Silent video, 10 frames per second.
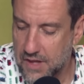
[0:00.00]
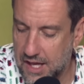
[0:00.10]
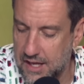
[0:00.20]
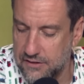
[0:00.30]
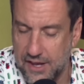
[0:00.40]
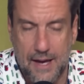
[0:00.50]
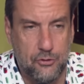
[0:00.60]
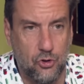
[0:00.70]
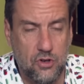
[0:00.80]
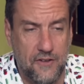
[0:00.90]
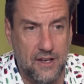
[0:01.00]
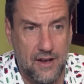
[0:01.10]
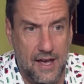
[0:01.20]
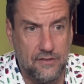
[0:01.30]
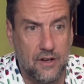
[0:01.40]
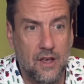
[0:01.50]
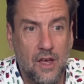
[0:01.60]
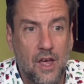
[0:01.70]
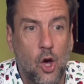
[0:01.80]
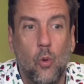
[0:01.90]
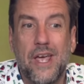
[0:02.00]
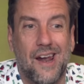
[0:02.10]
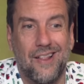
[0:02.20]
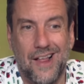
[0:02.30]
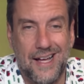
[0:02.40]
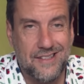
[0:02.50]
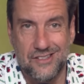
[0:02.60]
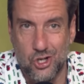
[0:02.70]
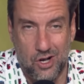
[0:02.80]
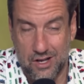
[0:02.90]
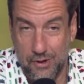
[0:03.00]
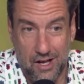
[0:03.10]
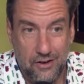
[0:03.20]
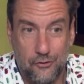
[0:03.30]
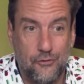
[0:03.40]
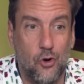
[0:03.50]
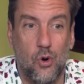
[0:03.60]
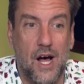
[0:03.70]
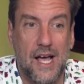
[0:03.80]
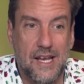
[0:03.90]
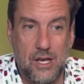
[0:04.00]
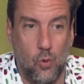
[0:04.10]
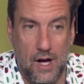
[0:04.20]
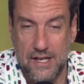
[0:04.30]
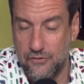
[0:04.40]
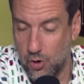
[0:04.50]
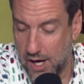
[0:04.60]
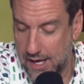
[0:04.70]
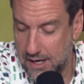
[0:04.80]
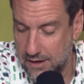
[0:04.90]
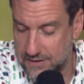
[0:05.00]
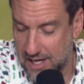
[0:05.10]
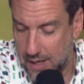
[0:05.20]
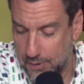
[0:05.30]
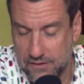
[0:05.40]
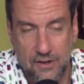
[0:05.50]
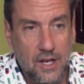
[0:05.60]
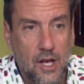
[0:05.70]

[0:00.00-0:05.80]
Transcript: It is absolutely fantastic. We got a lot to talk about. Variety, wide variety of topics.